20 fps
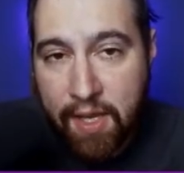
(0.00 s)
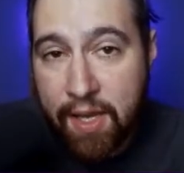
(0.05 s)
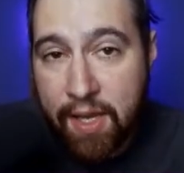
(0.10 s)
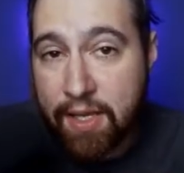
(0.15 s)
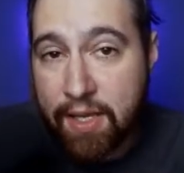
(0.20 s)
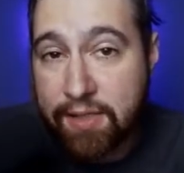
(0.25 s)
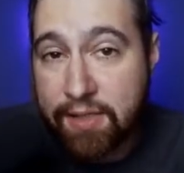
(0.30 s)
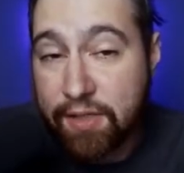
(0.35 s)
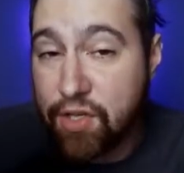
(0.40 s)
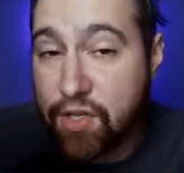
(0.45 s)

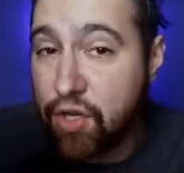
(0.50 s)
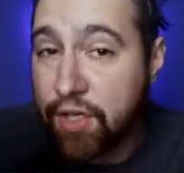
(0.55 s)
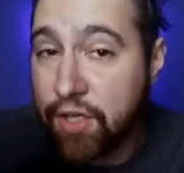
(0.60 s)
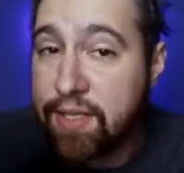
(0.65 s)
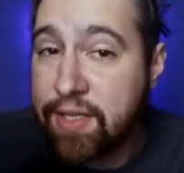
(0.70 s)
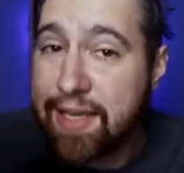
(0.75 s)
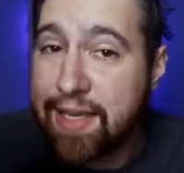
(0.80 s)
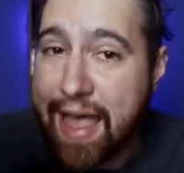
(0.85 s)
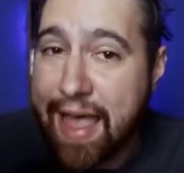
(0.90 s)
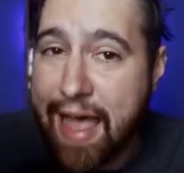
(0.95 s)
it's good
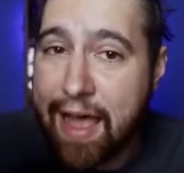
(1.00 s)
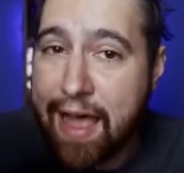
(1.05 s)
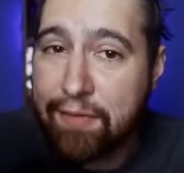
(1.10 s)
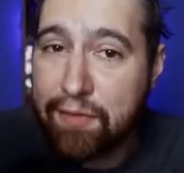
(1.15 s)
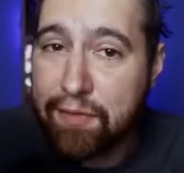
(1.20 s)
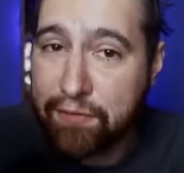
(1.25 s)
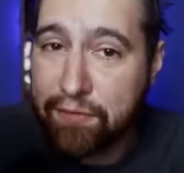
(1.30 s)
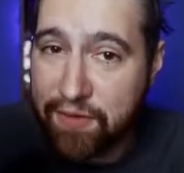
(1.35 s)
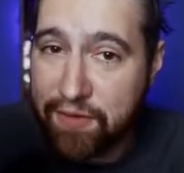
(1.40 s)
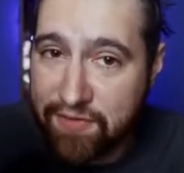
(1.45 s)
to have
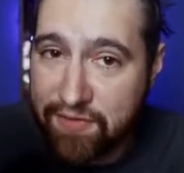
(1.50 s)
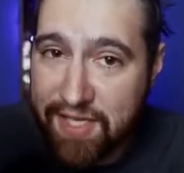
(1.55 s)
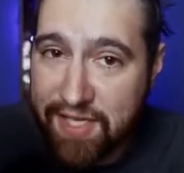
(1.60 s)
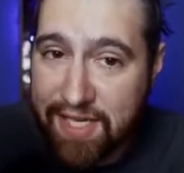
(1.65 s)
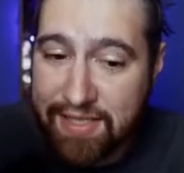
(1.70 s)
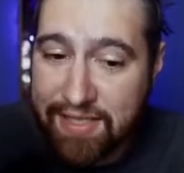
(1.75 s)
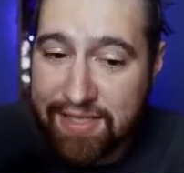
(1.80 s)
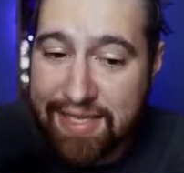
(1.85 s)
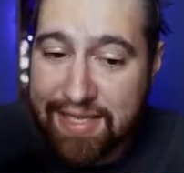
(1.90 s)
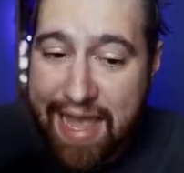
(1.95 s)
a
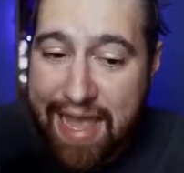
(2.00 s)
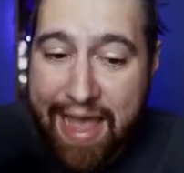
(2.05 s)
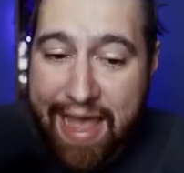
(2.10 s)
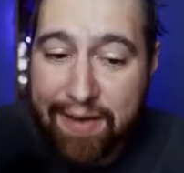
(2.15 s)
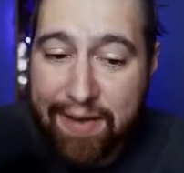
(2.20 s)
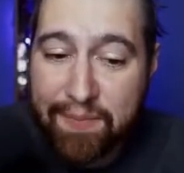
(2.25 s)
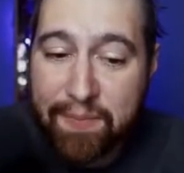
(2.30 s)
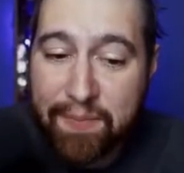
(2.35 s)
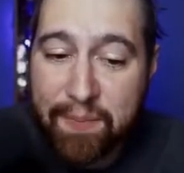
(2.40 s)
15 stat